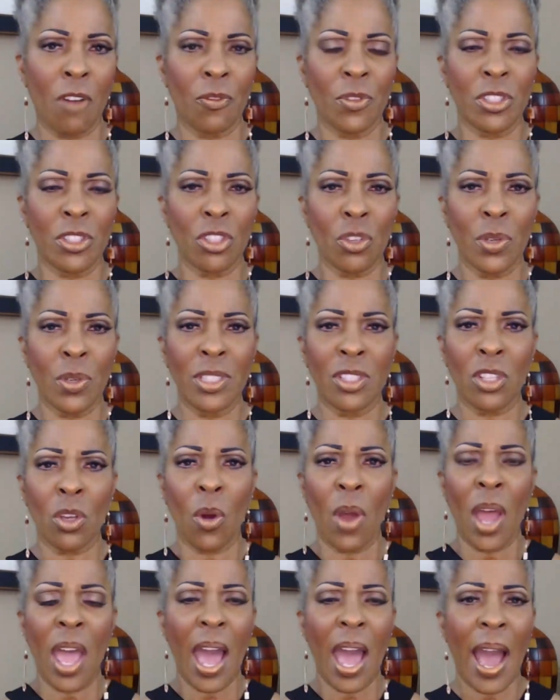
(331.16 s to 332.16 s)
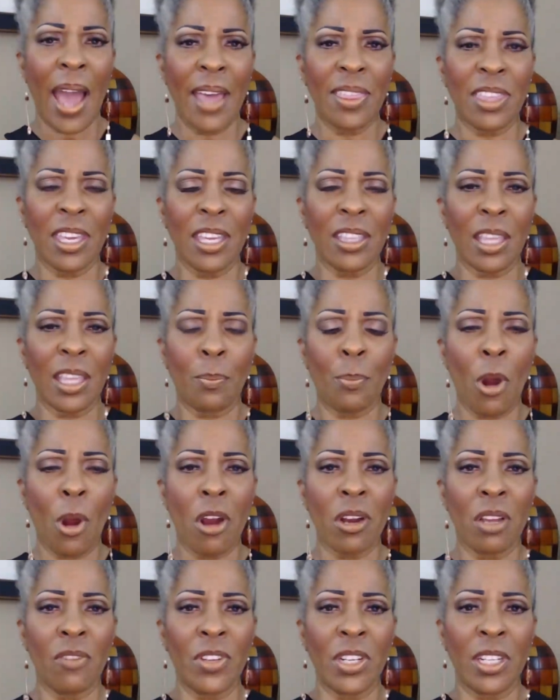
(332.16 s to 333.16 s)
officer. And so I think that
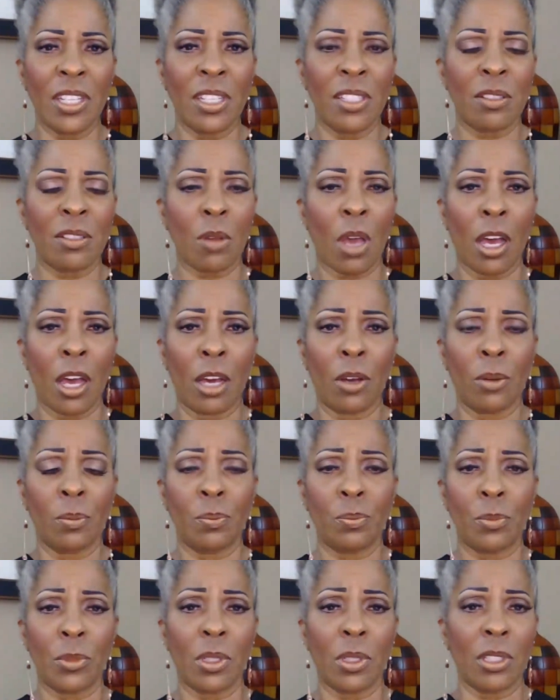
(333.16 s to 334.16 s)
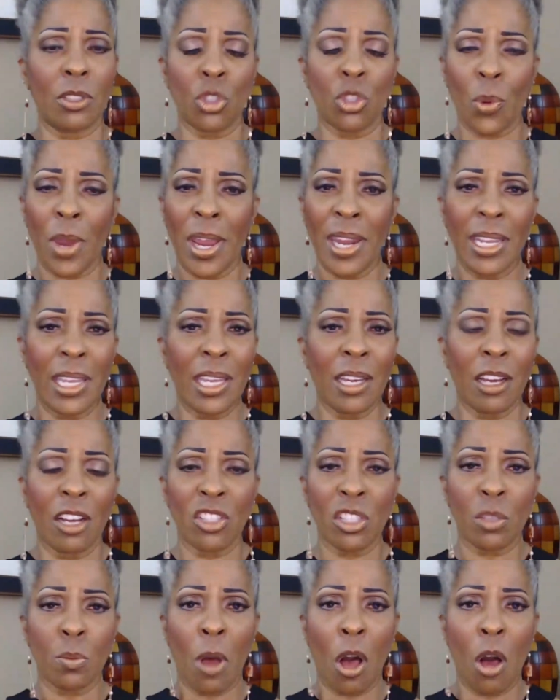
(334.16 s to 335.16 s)
part of it is training,
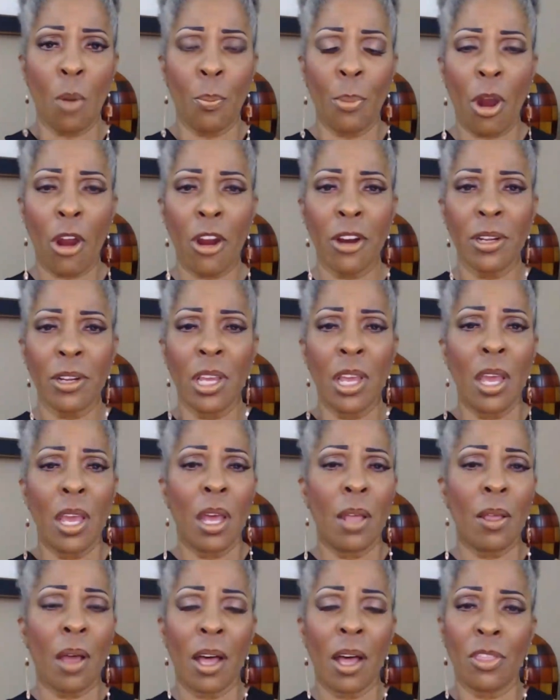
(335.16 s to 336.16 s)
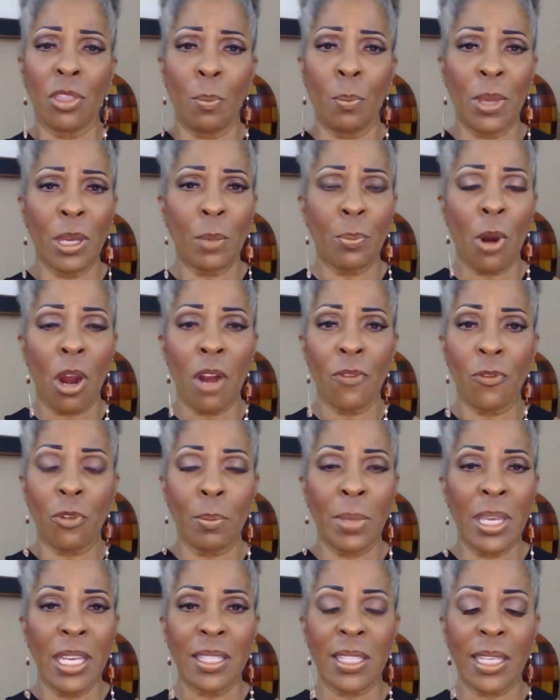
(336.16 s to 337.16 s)
a small part. The big part for
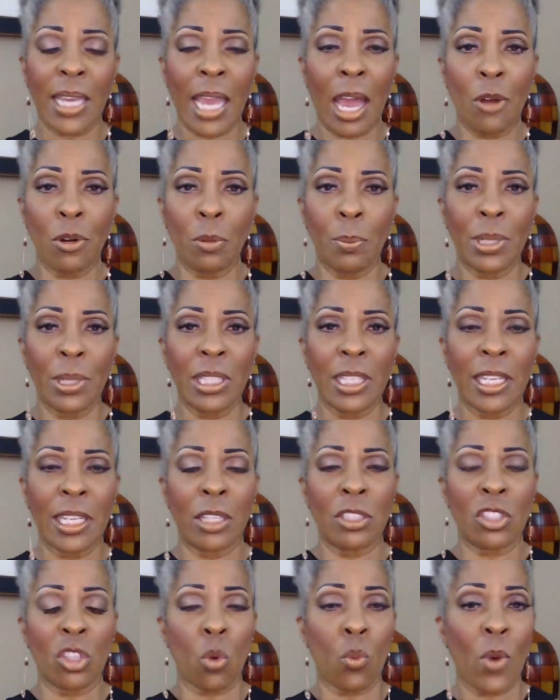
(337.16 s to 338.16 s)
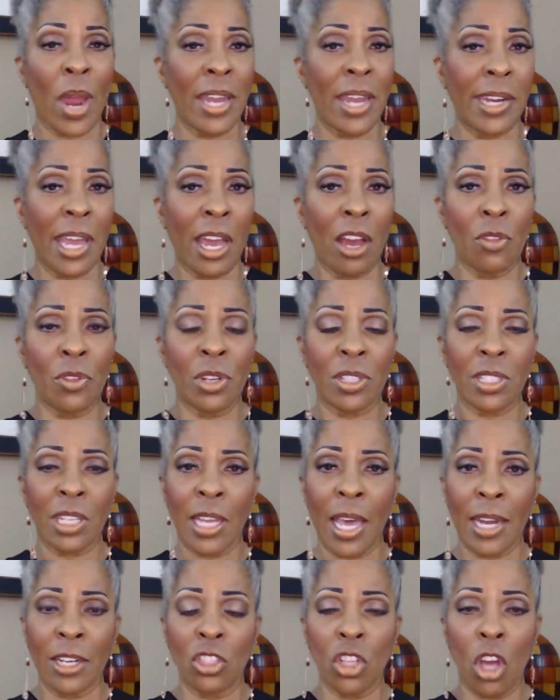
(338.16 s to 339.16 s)
me is accountability. And so right now there's a
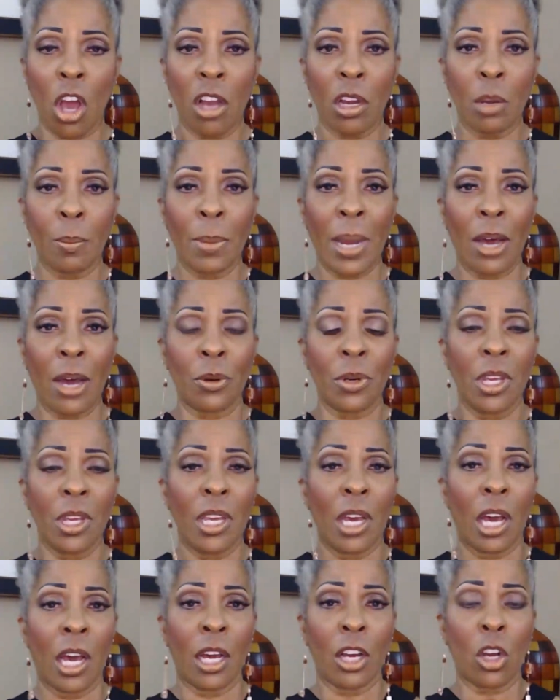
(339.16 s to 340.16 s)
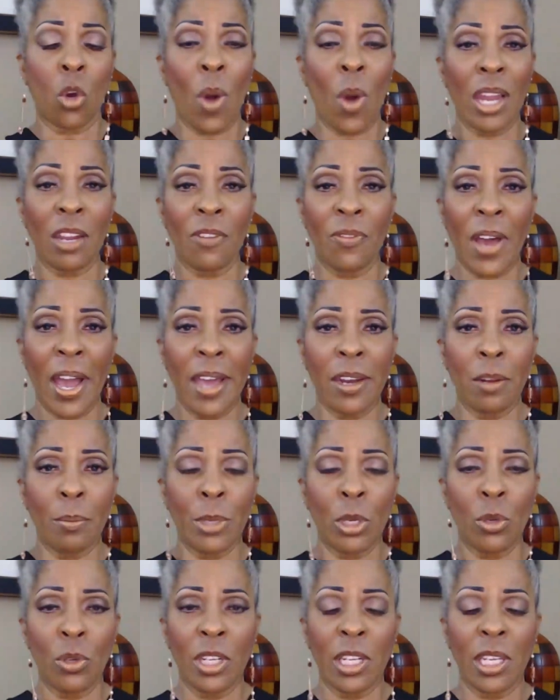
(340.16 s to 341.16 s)
lot of talk about qualified
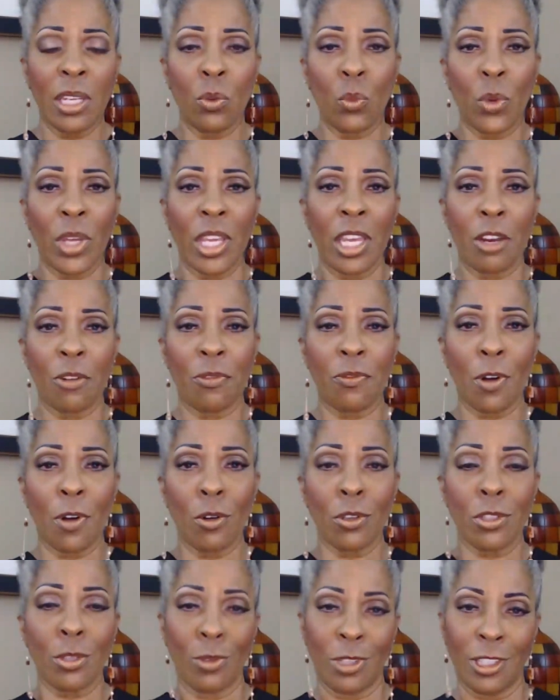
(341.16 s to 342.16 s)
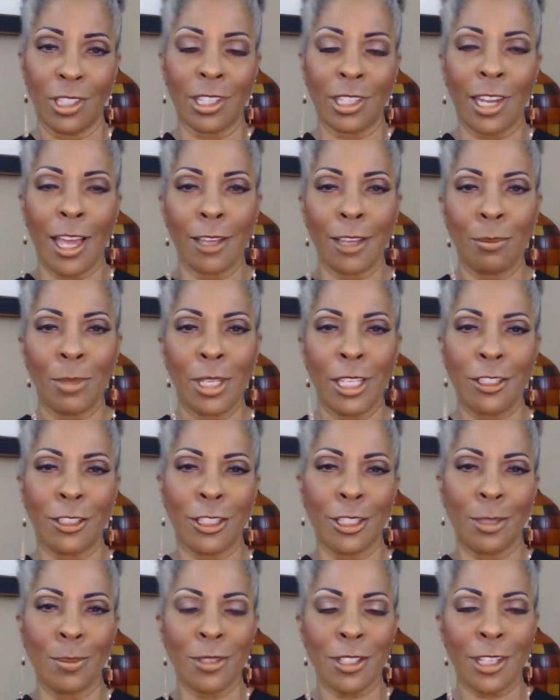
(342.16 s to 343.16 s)
immunity. And we hear folks who look like me,
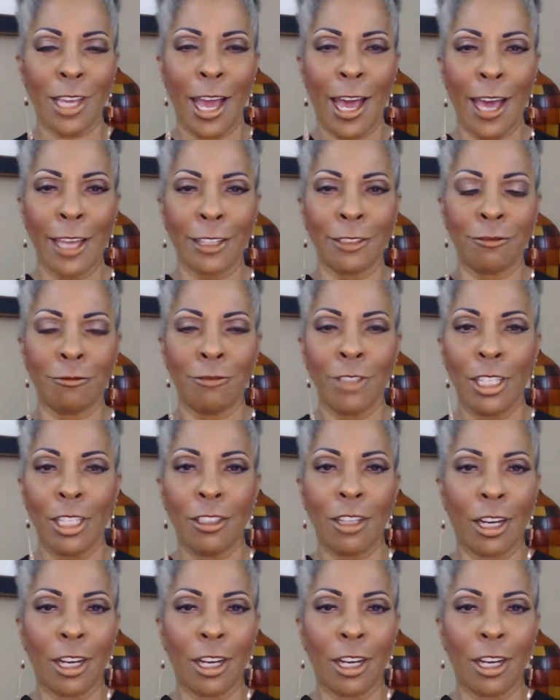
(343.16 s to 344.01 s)
Tim Scott and